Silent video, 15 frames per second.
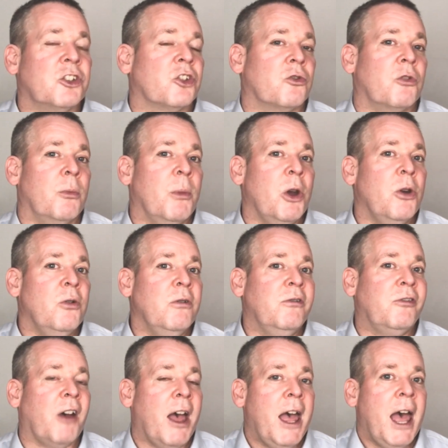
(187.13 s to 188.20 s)
to
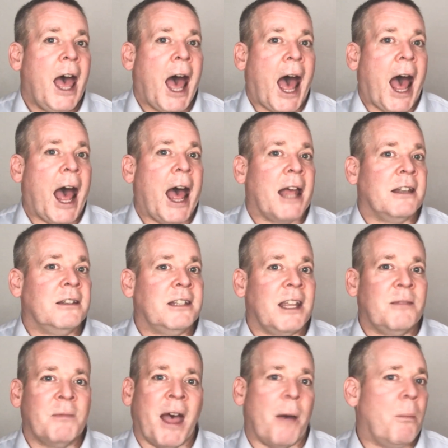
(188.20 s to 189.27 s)
remove, and
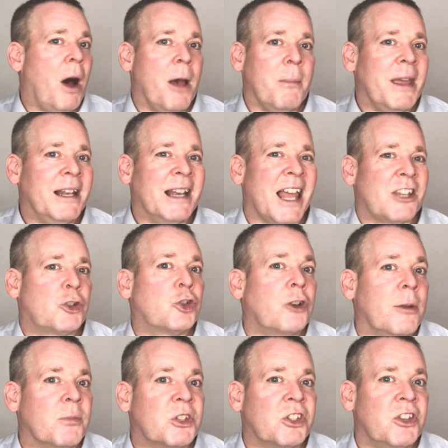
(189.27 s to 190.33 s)
that might mean less
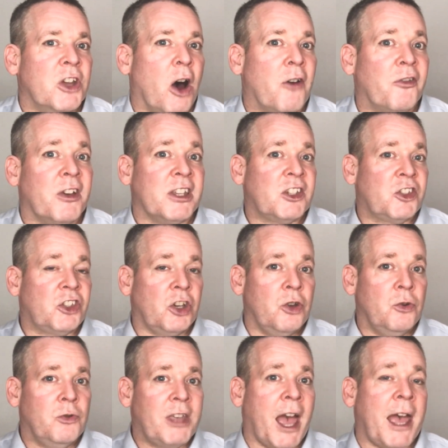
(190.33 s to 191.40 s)
trips to the office
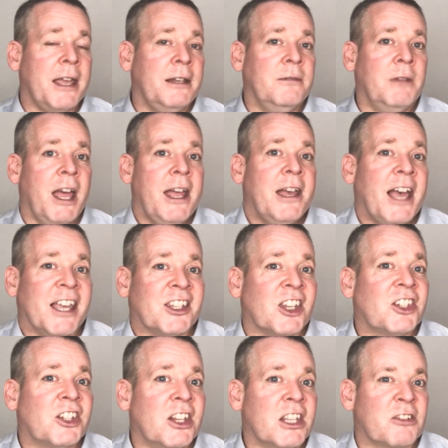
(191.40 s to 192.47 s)
to gain
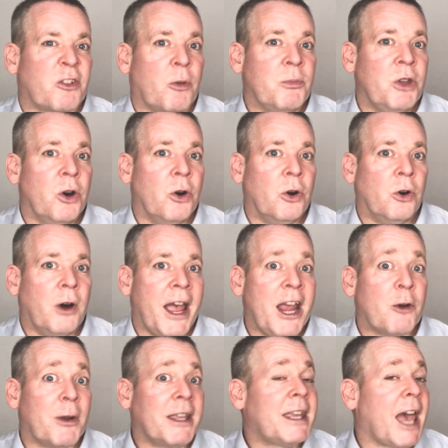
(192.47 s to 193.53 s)
assistance from your
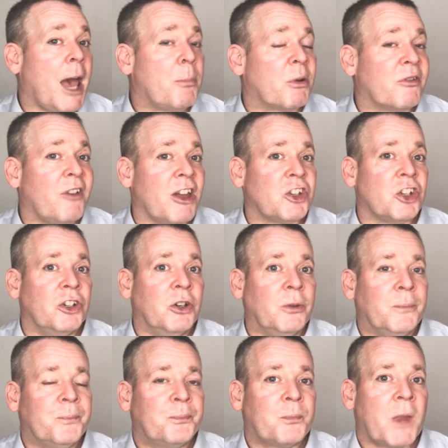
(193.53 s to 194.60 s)
hearing care
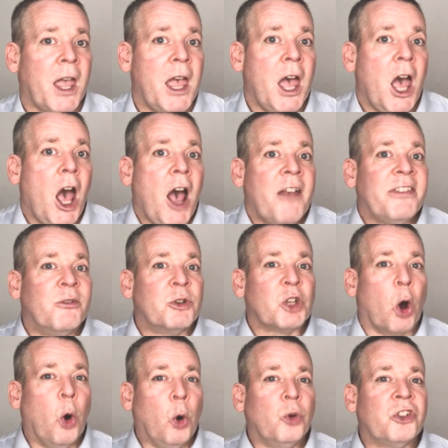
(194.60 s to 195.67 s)
professional. There is
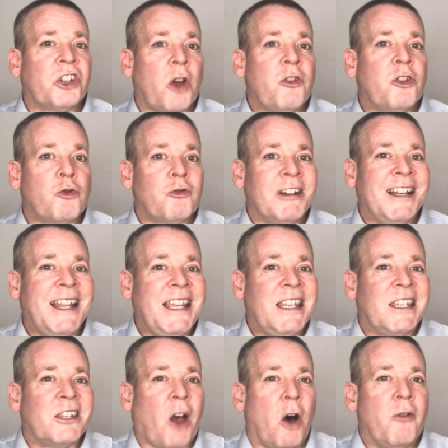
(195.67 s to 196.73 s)
also the
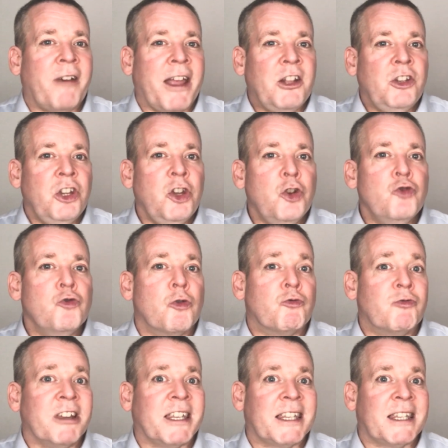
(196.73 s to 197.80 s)
release of a new
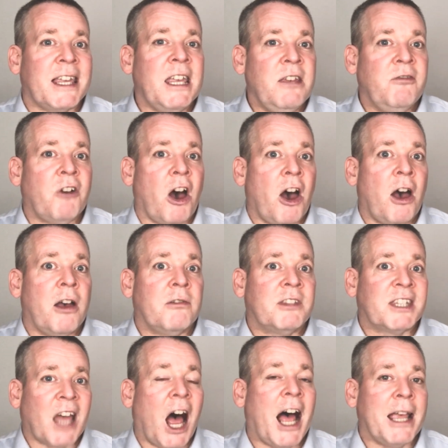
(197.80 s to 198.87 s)
receiver
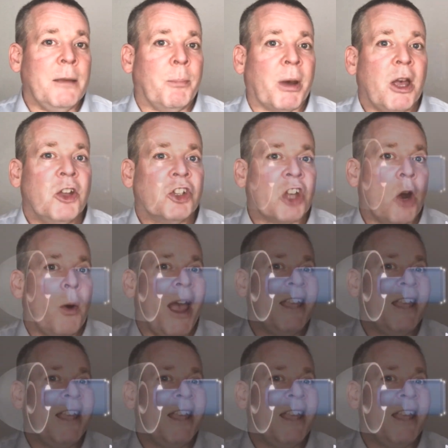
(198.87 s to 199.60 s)
type, so